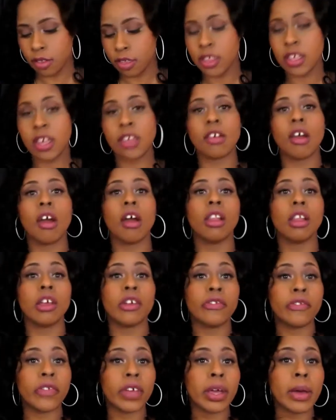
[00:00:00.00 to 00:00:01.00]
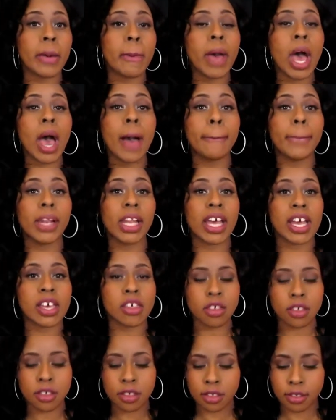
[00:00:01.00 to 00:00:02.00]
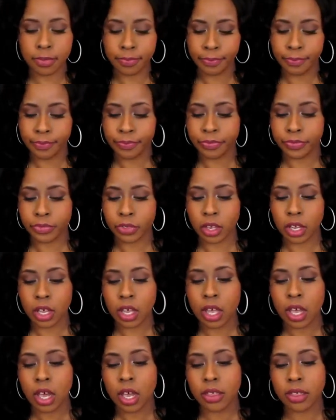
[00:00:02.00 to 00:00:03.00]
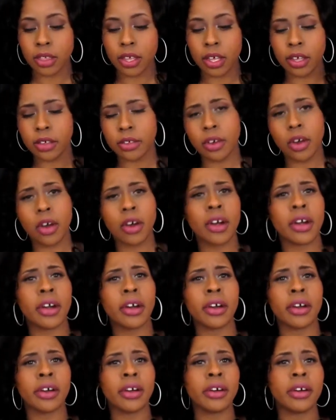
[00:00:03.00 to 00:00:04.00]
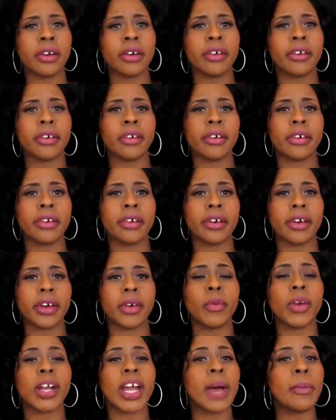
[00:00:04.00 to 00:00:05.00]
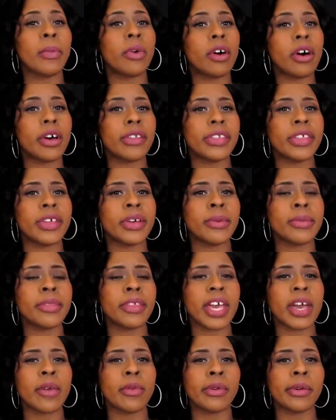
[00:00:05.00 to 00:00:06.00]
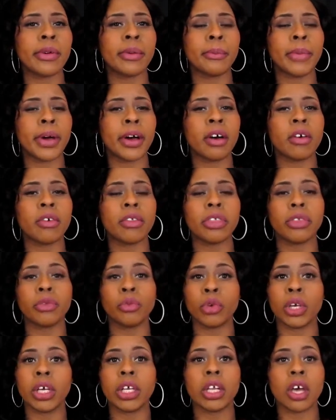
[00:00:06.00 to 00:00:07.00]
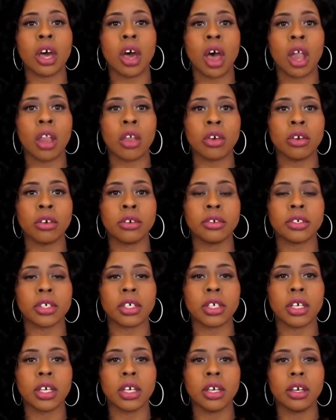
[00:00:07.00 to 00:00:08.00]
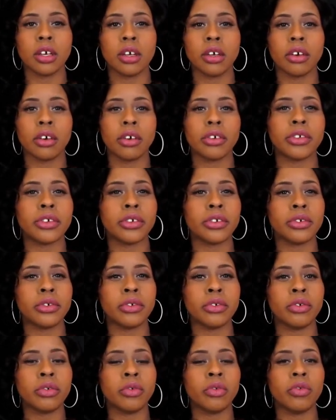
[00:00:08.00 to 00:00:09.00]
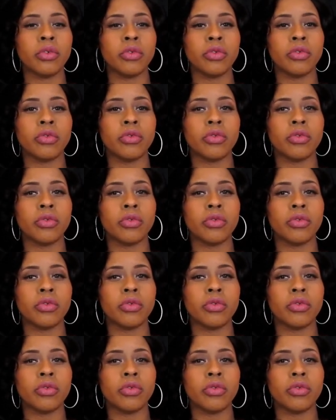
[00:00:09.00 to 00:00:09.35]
These are Femme blushes. These are, when I bought them, they were about $3 or $2.50,